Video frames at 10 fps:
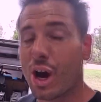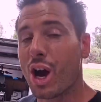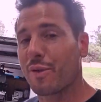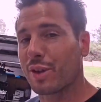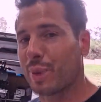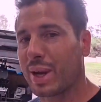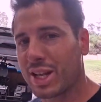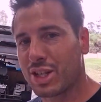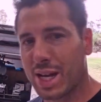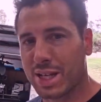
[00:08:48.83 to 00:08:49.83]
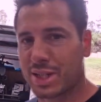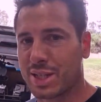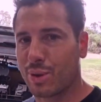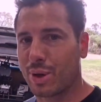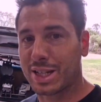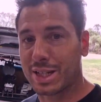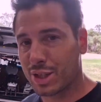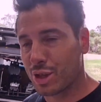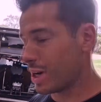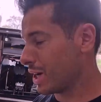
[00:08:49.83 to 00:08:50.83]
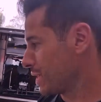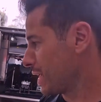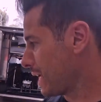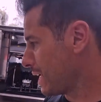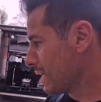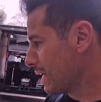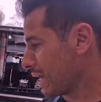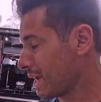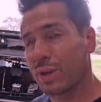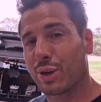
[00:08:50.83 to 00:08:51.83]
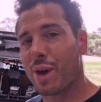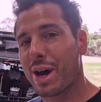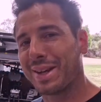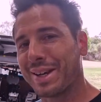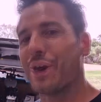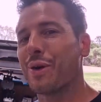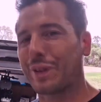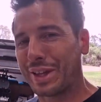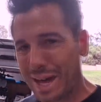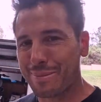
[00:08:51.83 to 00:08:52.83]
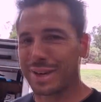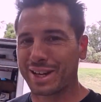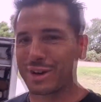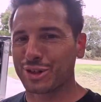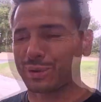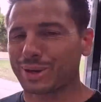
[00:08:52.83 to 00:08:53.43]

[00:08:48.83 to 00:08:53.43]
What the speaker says: Hopefully we get a chance to still get to the dyno today and give it a run, and hopefully that bit goes